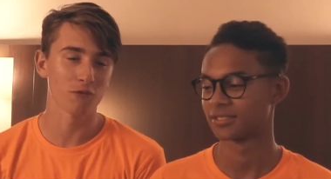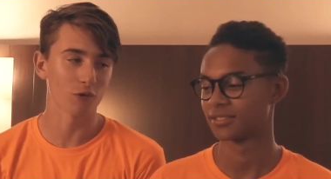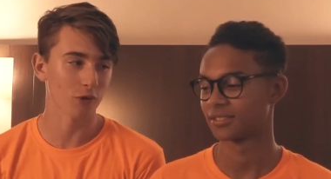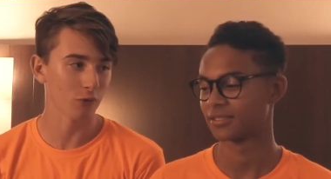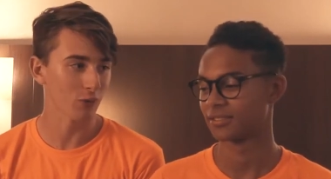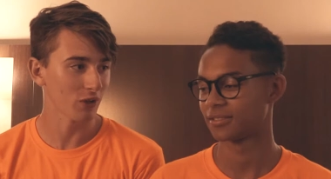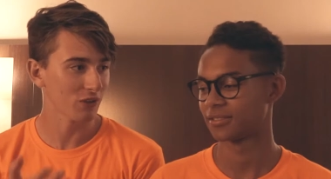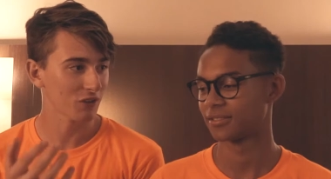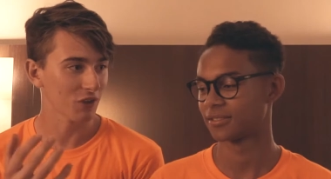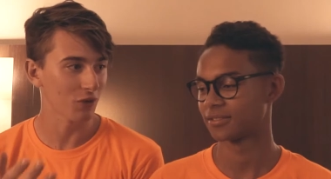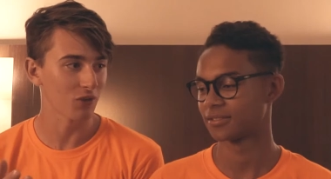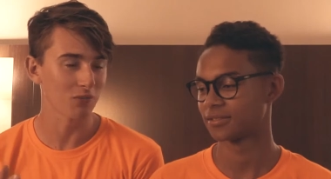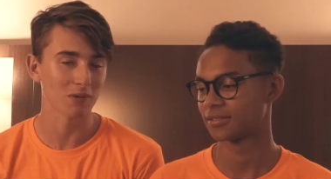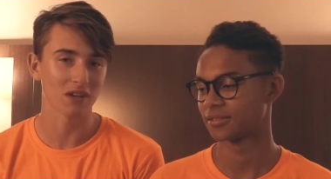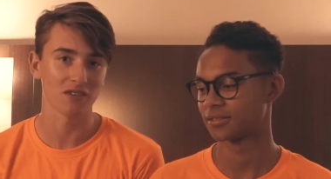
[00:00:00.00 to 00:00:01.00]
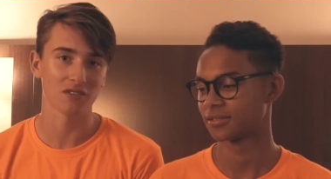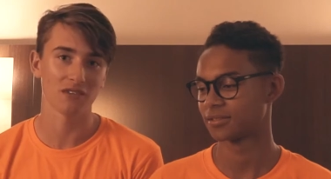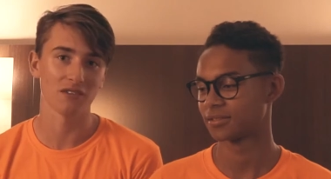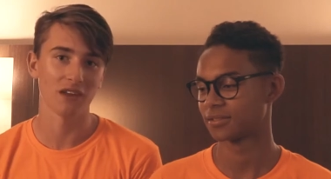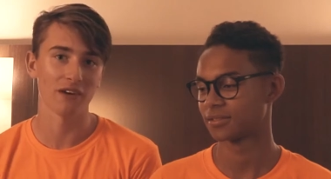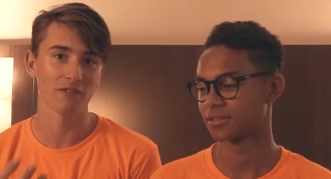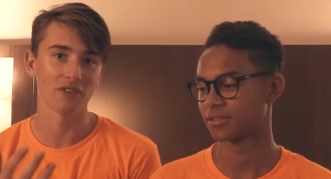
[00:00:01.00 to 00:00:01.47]
Speaker 1: for what Kota
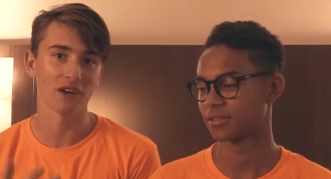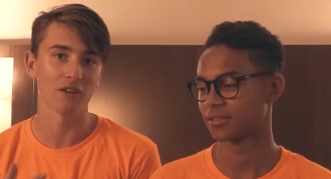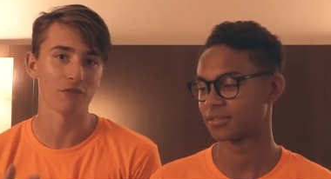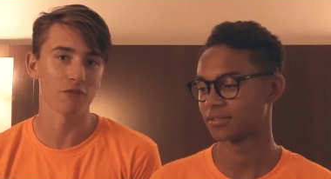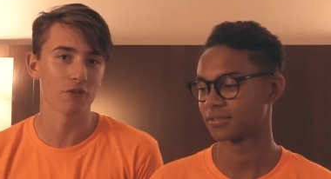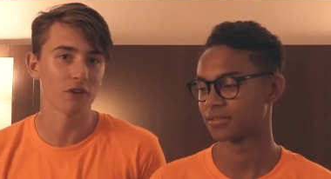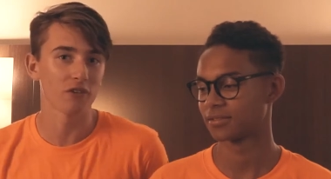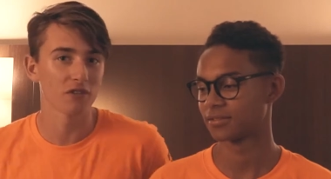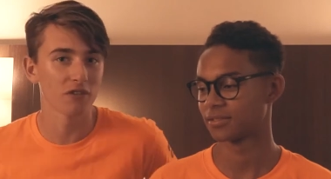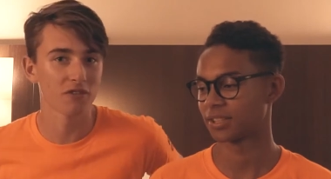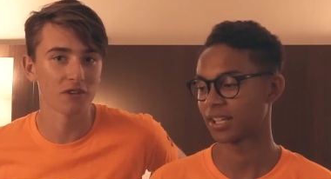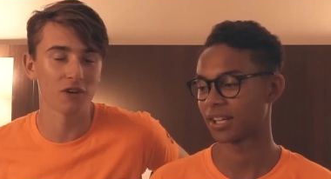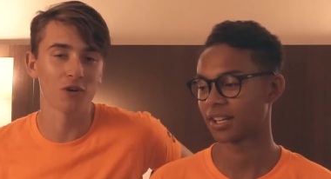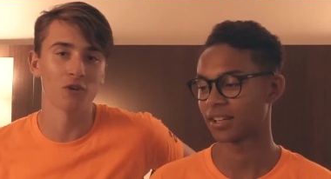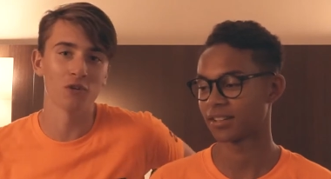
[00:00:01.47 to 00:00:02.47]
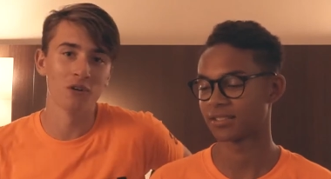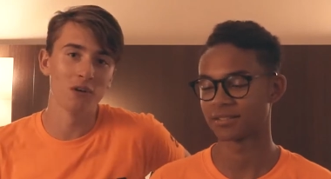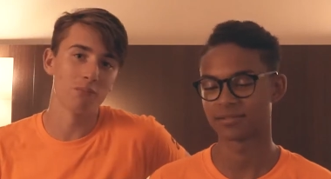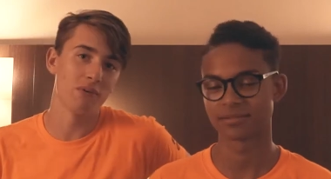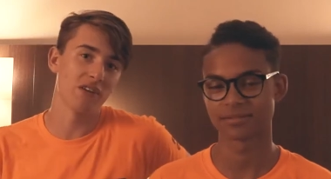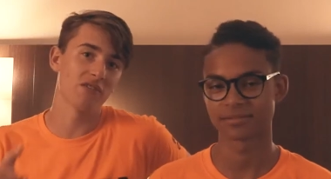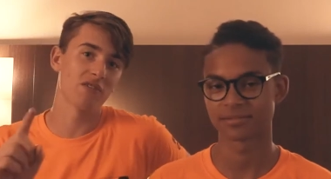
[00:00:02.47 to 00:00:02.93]
Magazine have done for us. So yeah,
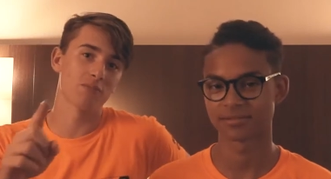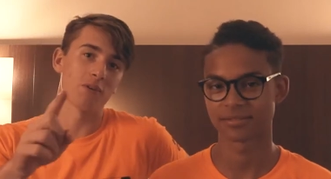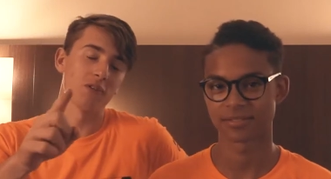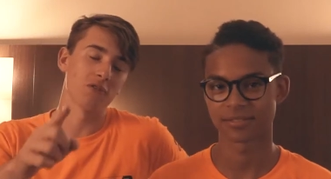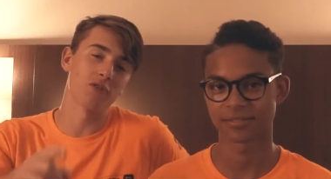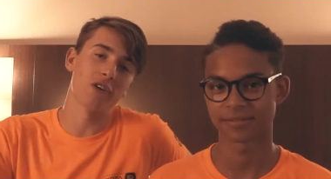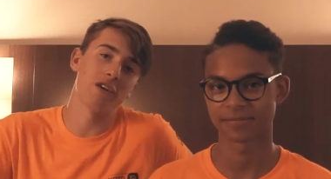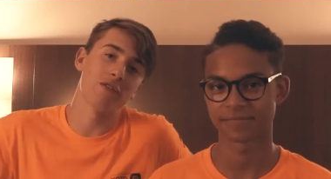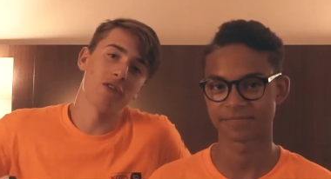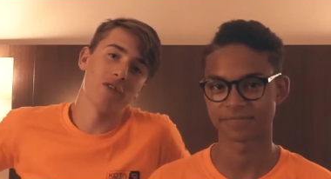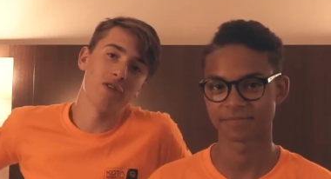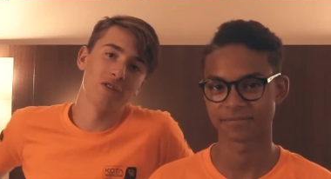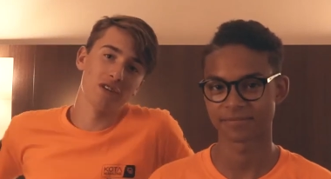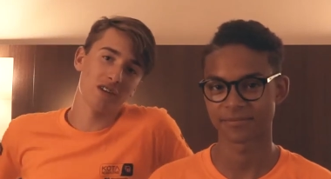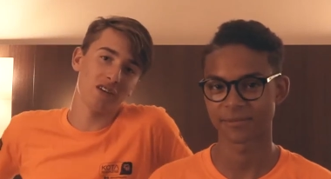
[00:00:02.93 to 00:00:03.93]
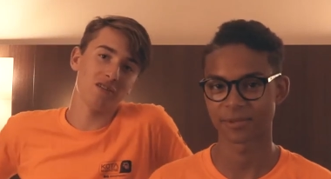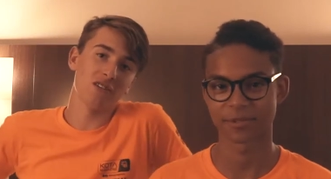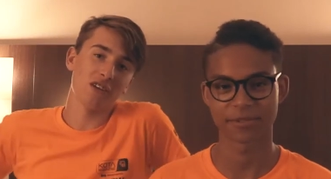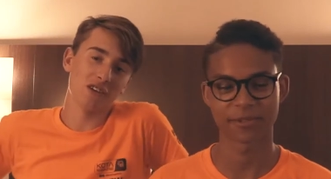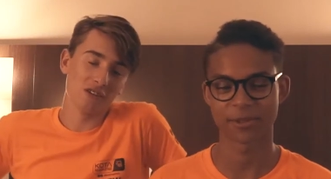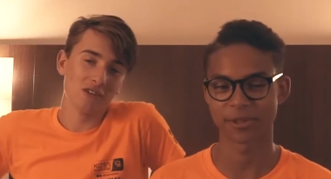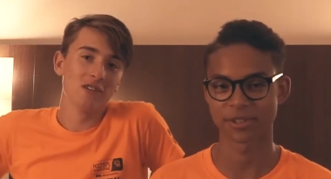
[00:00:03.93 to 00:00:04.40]
best sponsor ever. Easy.
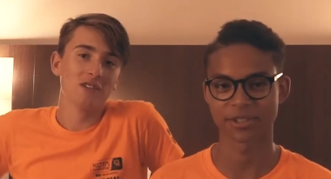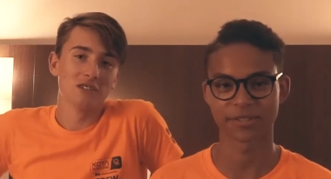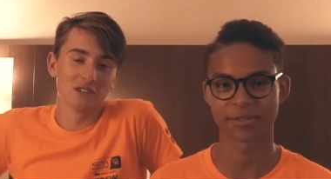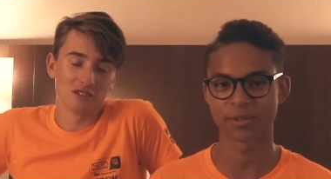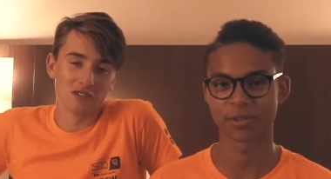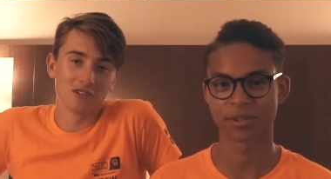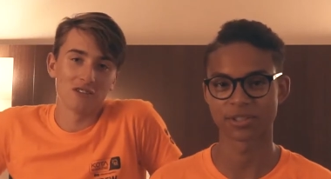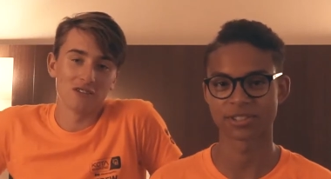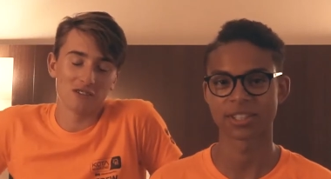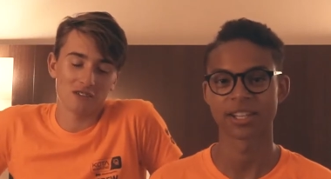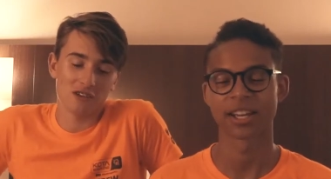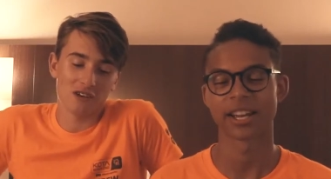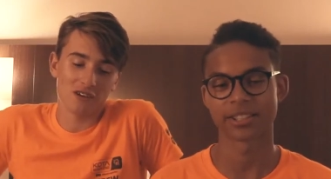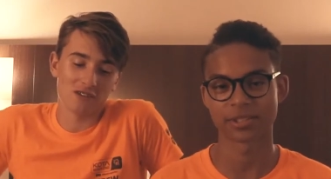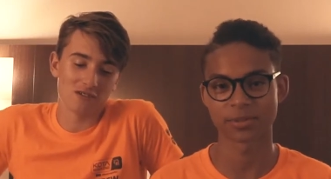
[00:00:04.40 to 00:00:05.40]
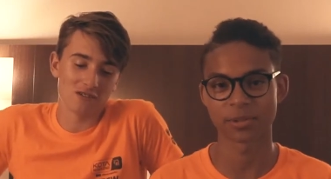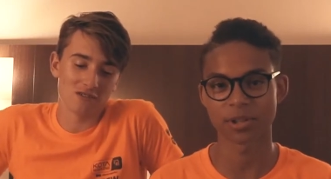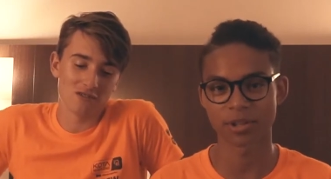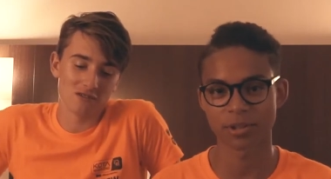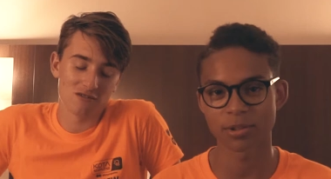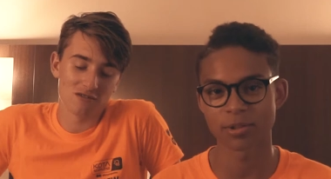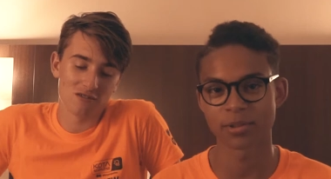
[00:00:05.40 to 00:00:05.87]
Of course, of course. Yeah. And
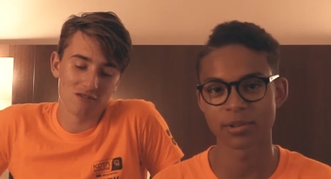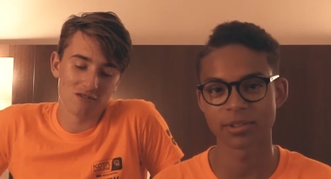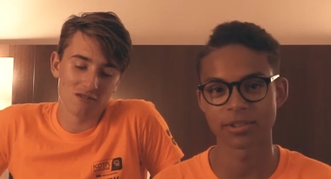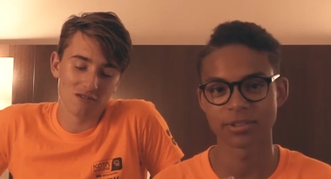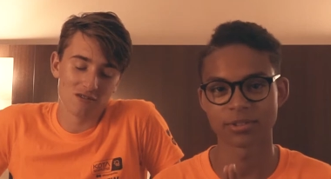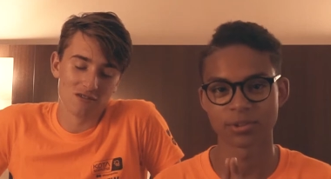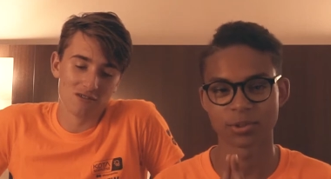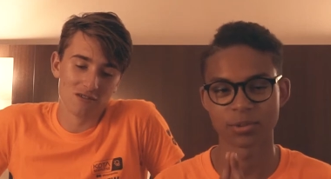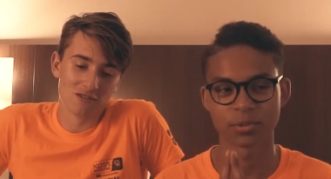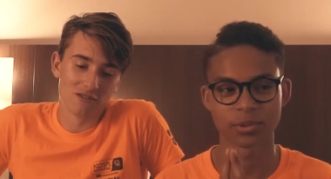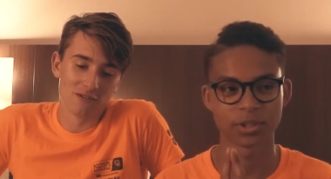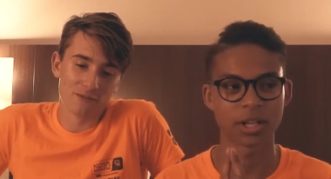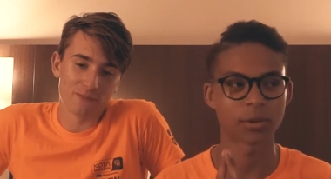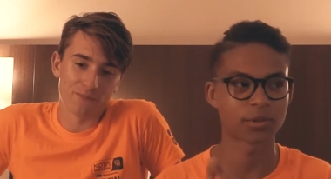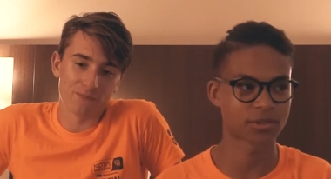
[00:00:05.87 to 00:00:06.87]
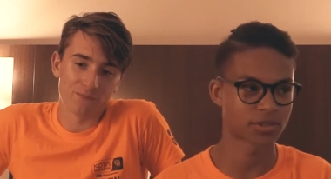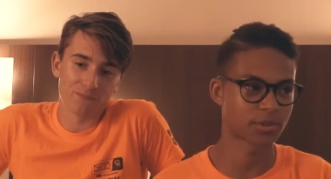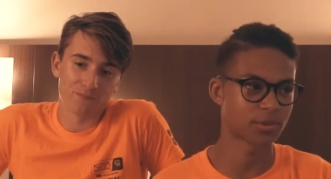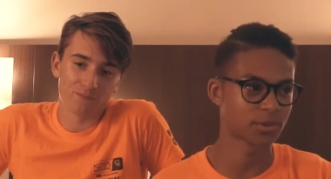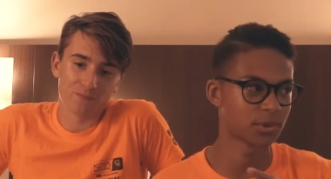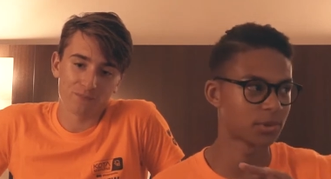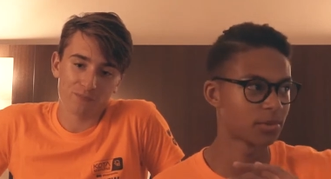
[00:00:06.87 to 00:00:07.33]
Speaker 2: tomorrow you will, I will
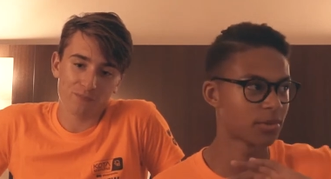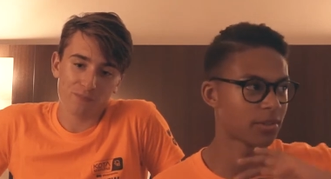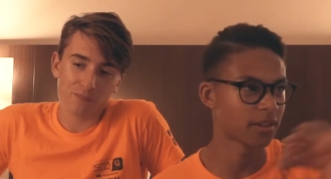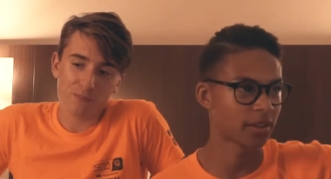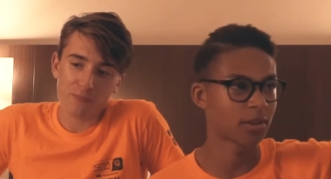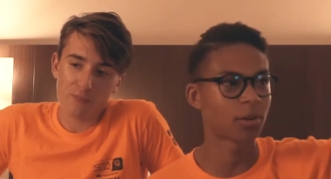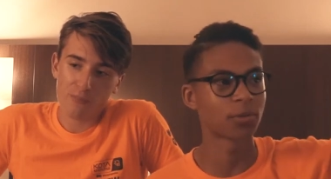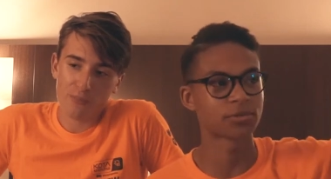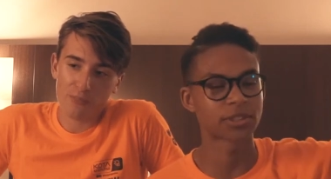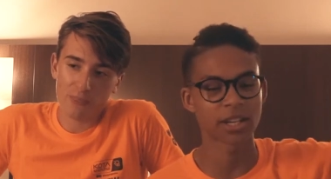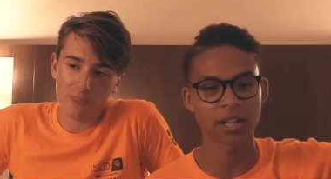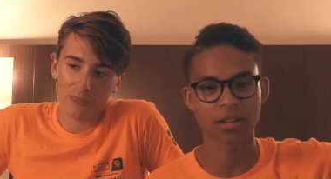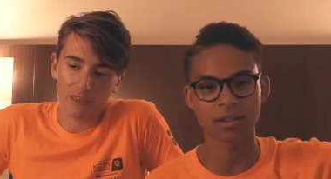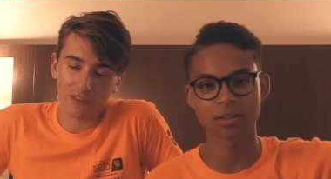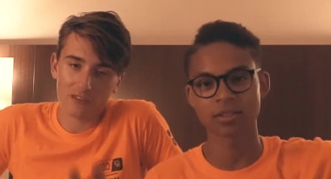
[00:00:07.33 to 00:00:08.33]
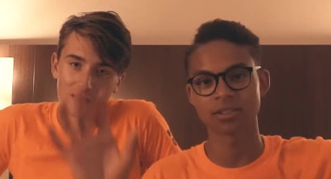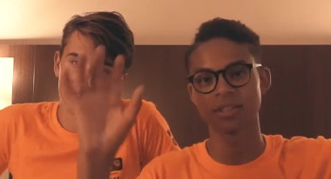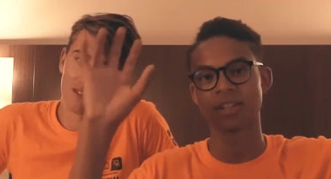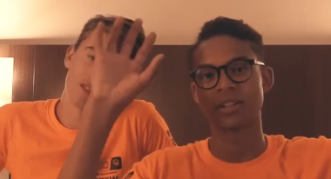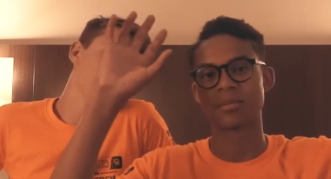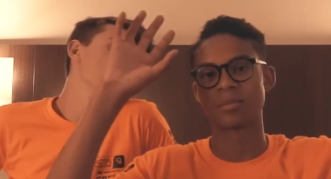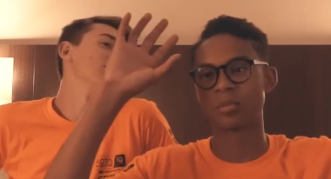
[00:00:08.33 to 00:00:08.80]
show you the hotel,
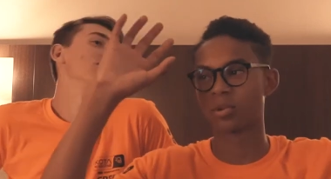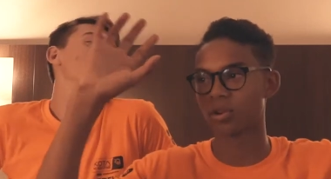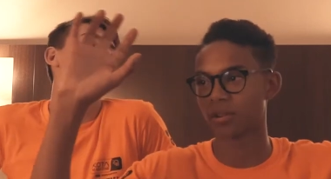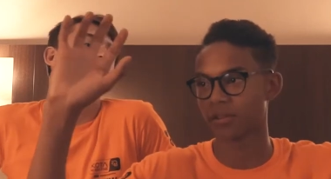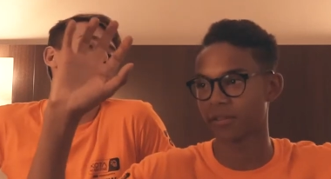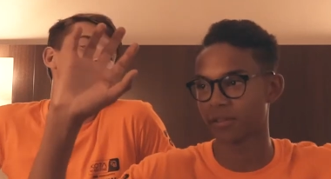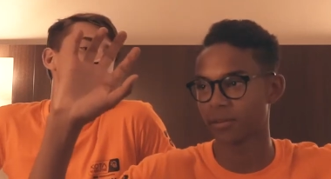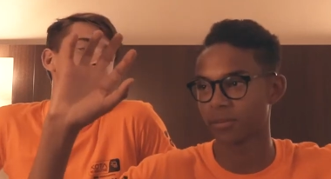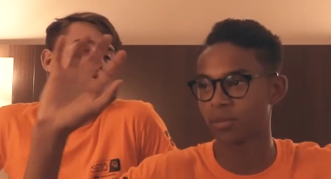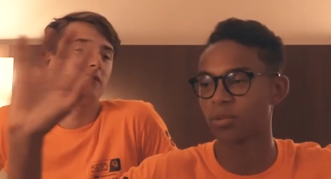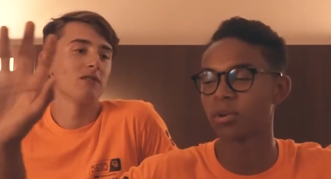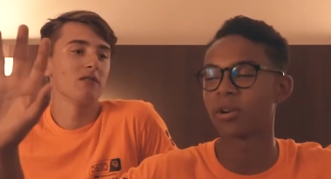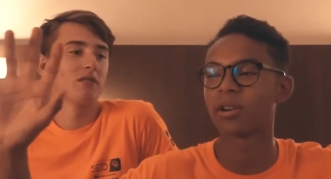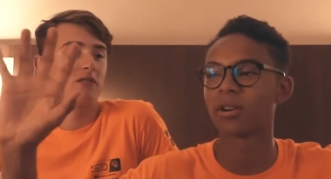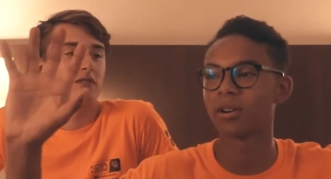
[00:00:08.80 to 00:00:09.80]
more more